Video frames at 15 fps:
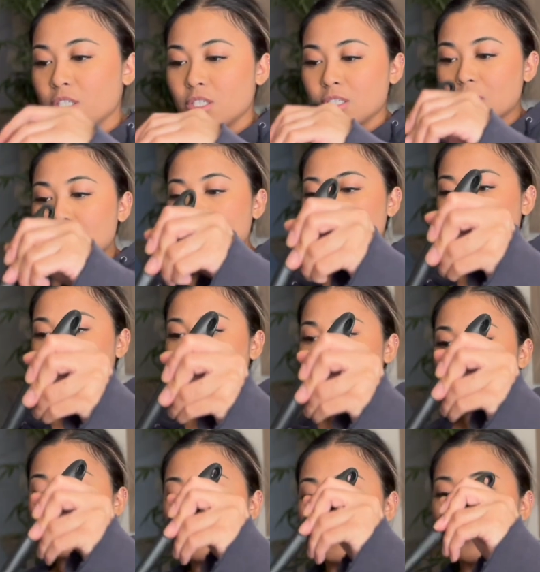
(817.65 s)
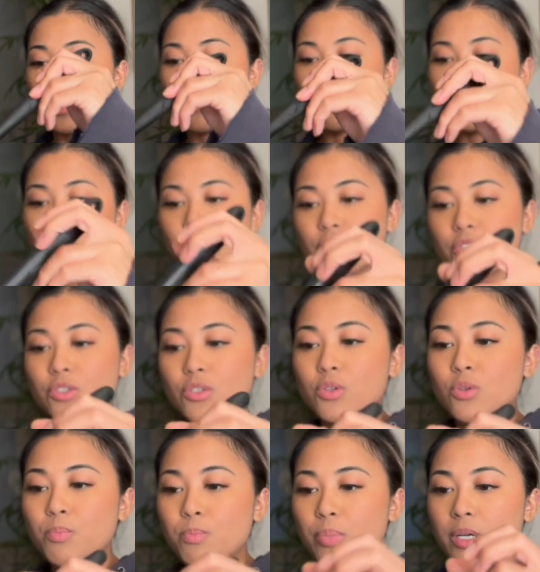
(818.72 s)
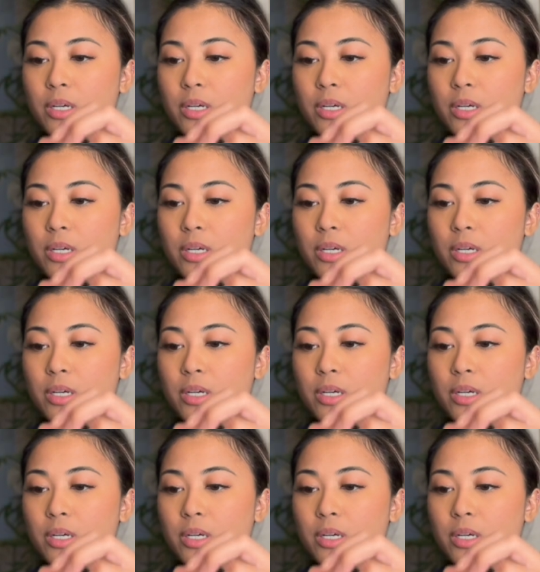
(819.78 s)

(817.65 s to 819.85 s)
just because it's easier to grab the soup.